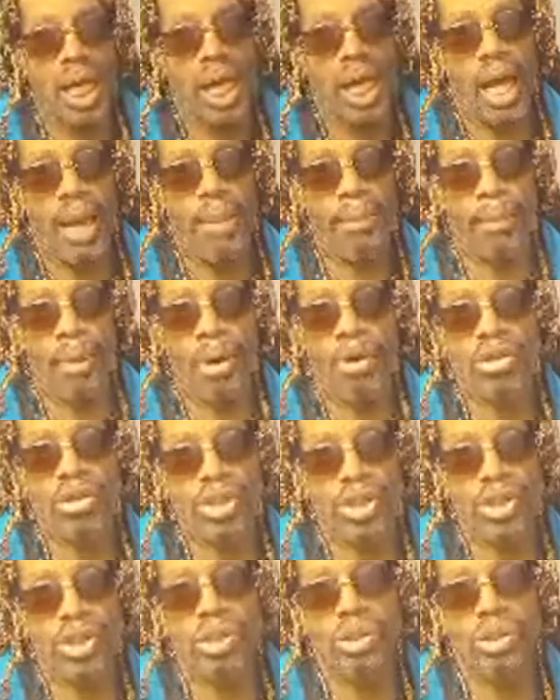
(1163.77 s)

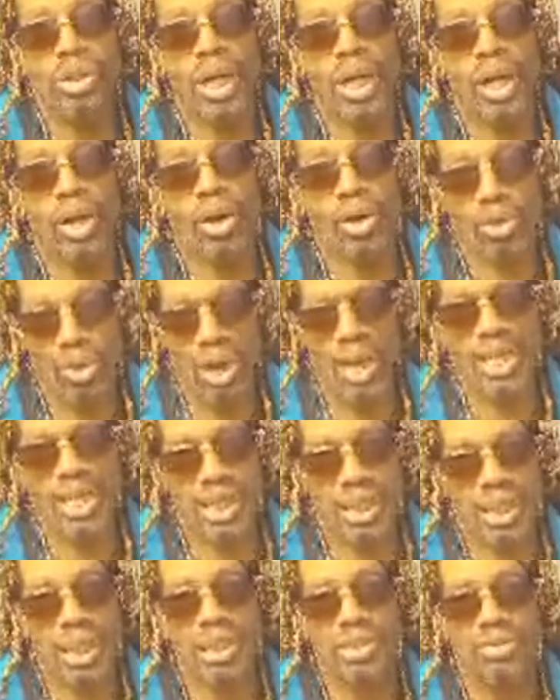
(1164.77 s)
emotional
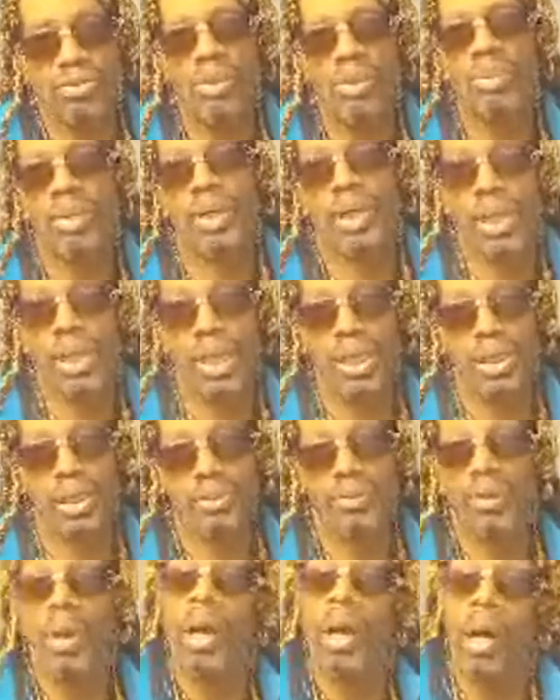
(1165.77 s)
crisis from the
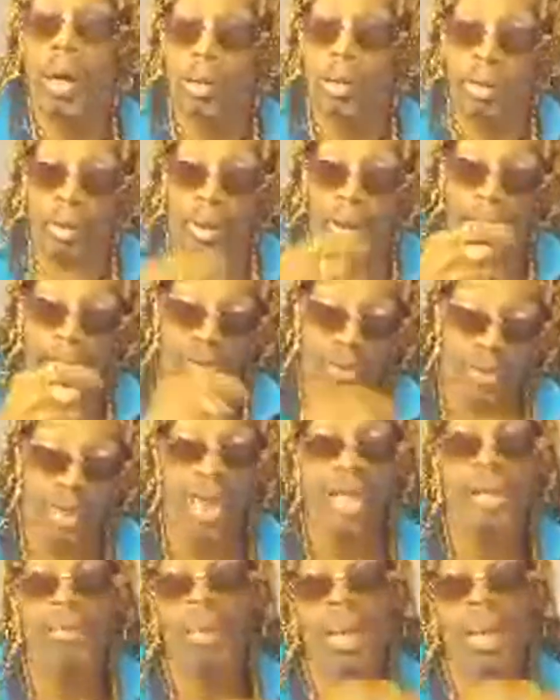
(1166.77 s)
collective. The same